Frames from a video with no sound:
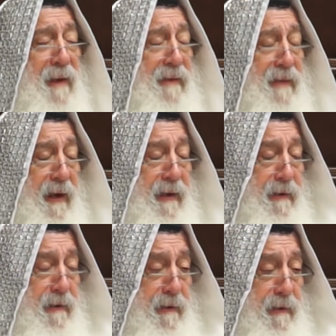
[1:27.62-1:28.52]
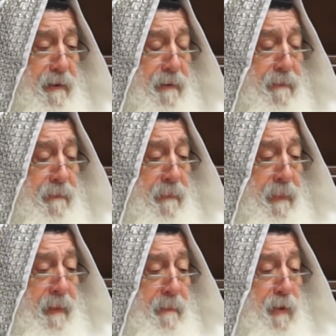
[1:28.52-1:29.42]
might die.
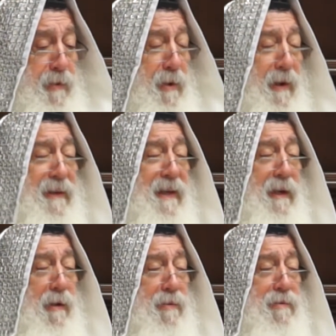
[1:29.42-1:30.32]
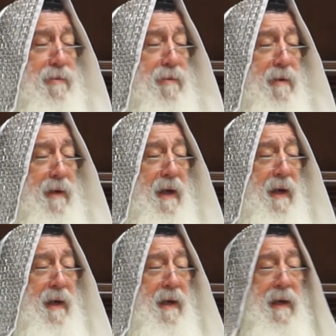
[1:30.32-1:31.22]
Because already he lost
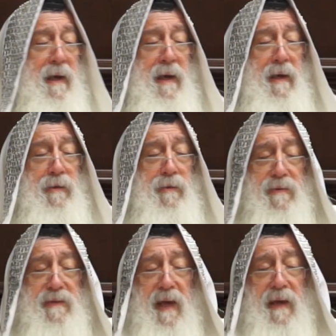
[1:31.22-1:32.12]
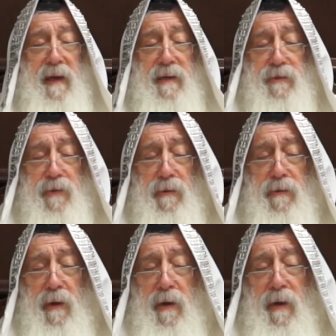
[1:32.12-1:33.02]
just a, a
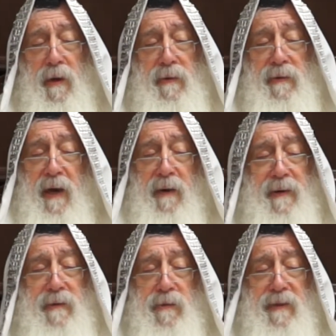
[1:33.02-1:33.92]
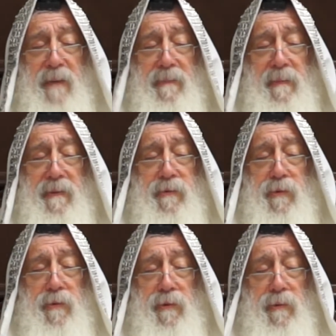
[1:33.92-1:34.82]
son, now he's not capable
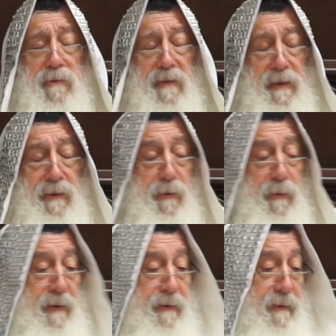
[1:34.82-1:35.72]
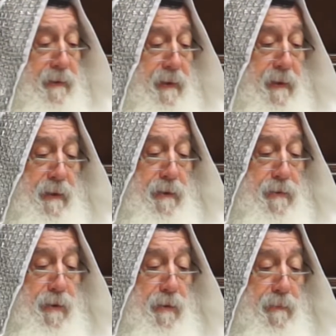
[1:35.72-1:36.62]
to lose another one.
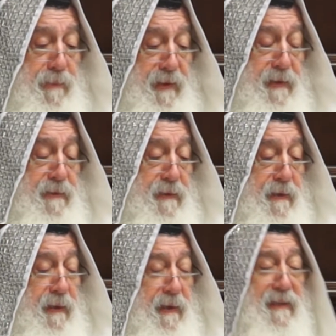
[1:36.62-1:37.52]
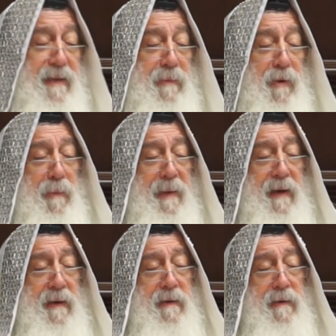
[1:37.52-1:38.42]
So please let him go back